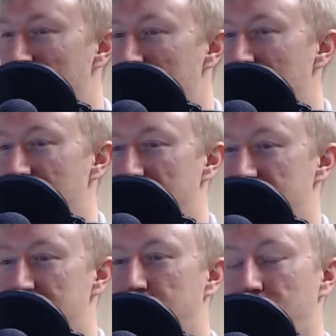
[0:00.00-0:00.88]

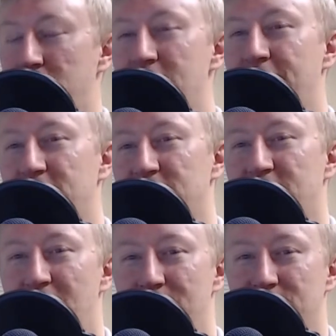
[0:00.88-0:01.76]
was 3 different
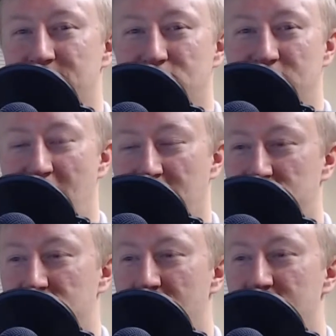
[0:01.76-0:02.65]
times down the
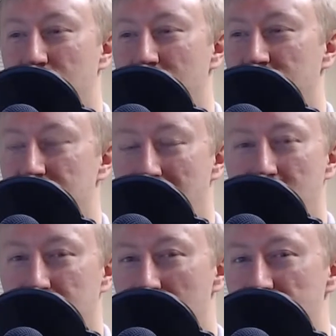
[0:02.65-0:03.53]
stretch where
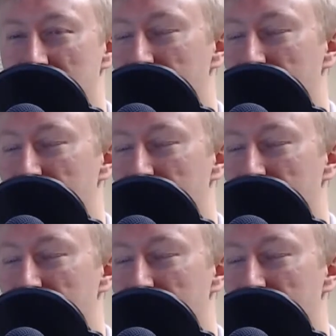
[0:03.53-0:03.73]
DeMar DeRozan